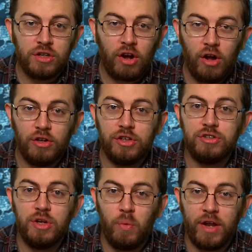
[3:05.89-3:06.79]
and colleges
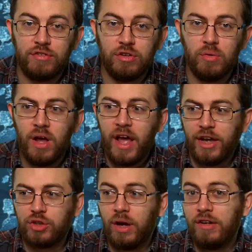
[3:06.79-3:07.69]
she went to
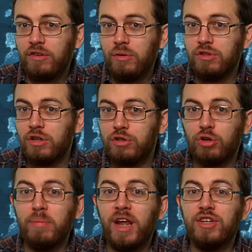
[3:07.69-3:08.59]
and tried to use the
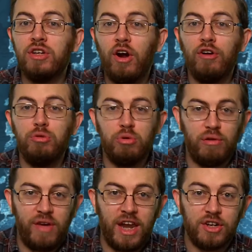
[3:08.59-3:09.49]
discrimination card to her
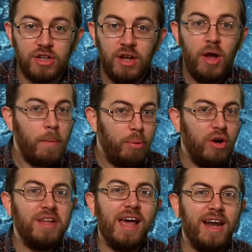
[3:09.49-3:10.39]
advantage.
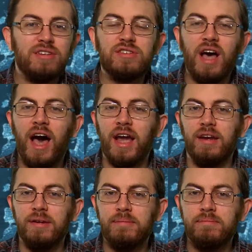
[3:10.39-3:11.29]
Putting that
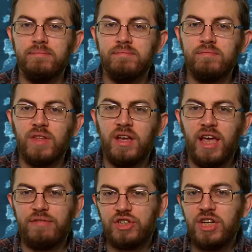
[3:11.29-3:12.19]
aside,
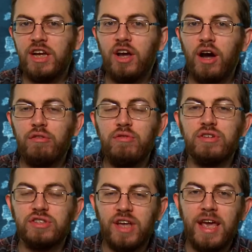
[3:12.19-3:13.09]
if she had gone through
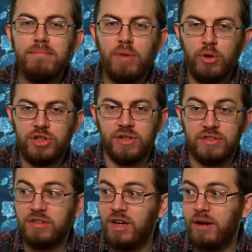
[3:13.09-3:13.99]
the same
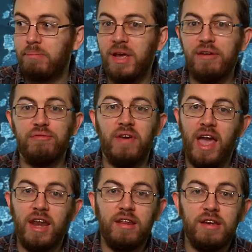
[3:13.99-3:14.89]
motions and done a big
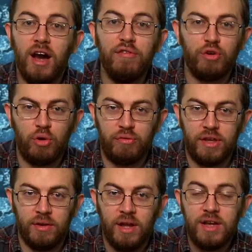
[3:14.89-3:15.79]
vanity cover
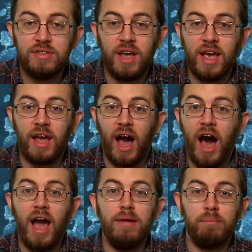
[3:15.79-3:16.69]
reveal saying,
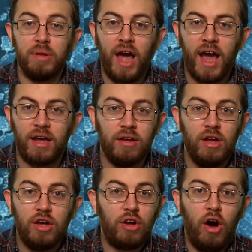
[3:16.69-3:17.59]
"I am black,
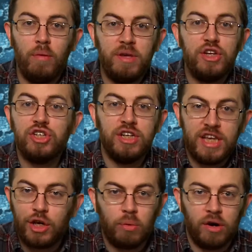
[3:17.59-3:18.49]
call me
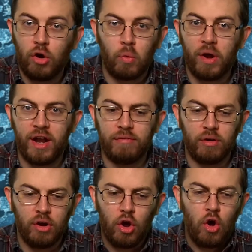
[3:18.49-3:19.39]
Shaniqua," or
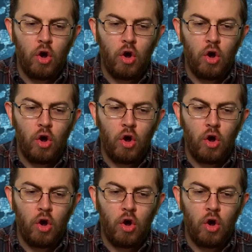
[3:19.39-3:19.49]
whatever,